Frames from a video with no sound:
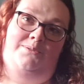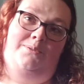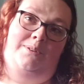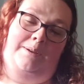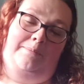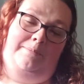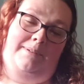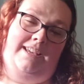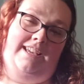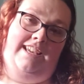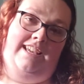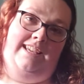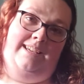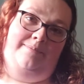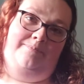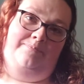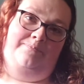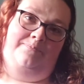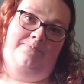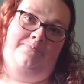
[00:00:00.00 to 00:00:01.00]
whipping
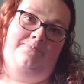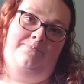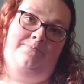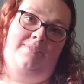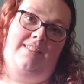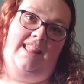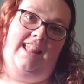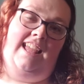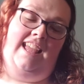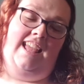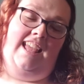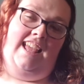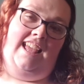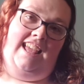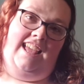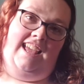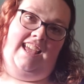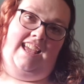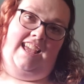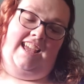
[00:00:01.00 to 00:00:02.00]
him,
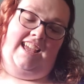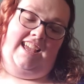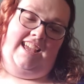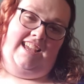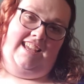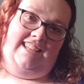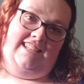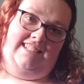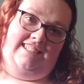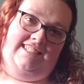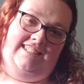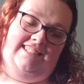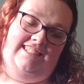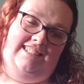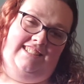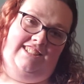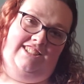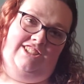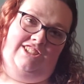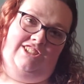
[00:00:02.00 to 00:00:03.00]
and
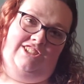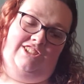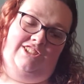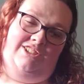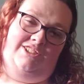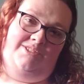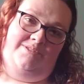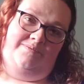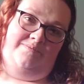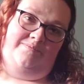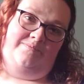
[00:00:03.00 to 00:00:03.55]
it's just,